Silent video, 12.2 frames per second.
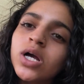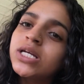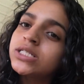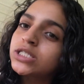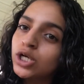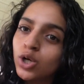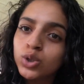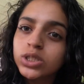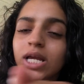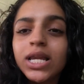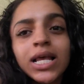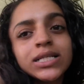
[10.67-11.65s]
It's your girl
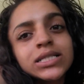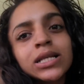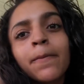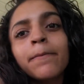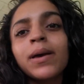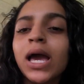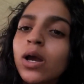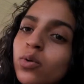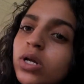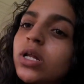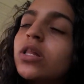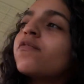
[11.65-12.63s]
Jay Ness, and I'm back
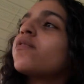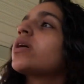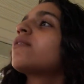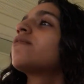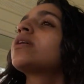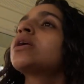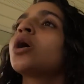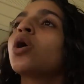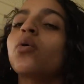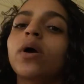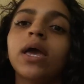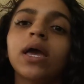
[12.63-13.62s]
with another freaking
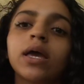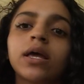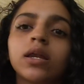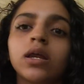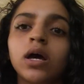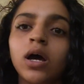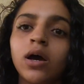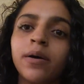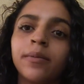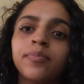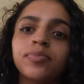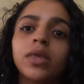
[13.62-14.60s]
video. And
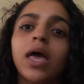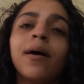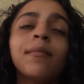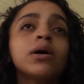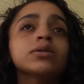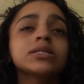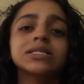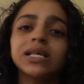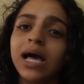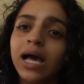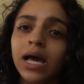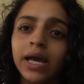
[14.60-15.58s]
I'm
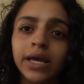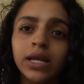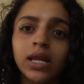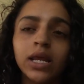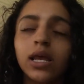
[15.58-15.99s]
outside.